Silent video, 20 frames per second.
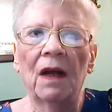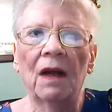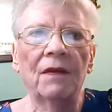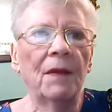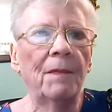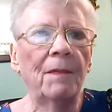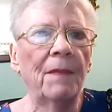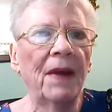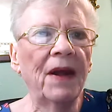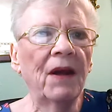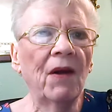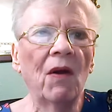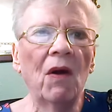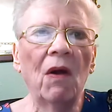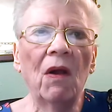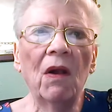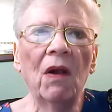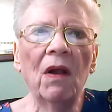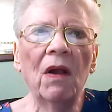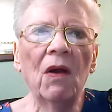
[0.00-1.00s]
The
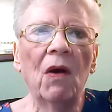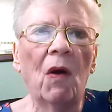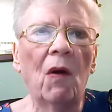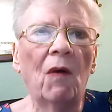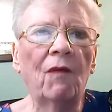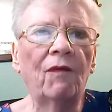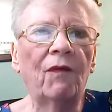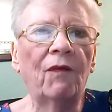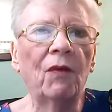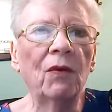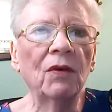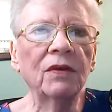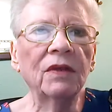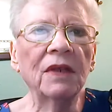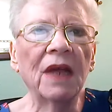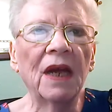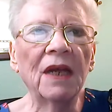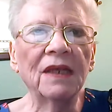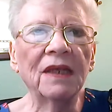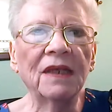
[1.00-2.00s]
mayoral hopeful's
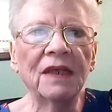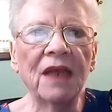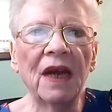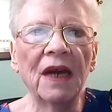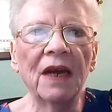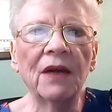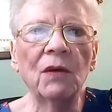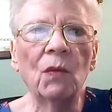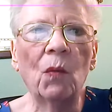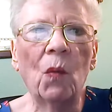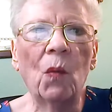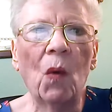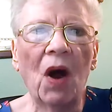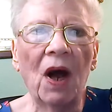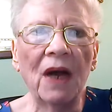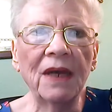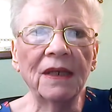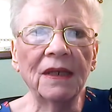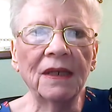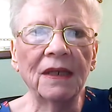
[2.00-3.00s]
assailant
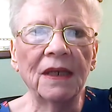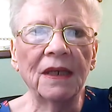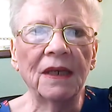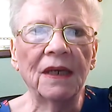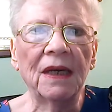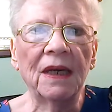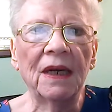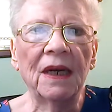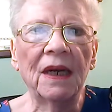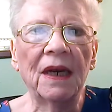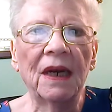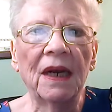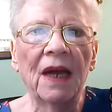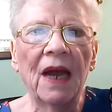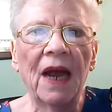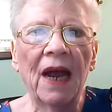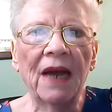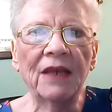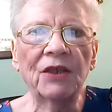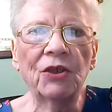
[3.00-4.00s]
was,
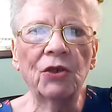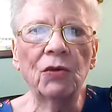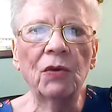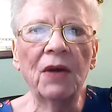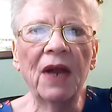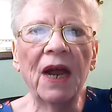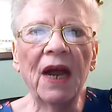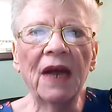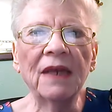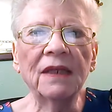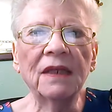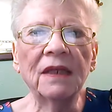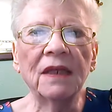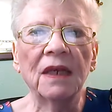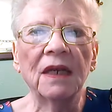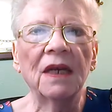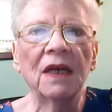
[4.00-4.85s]
as you guessed,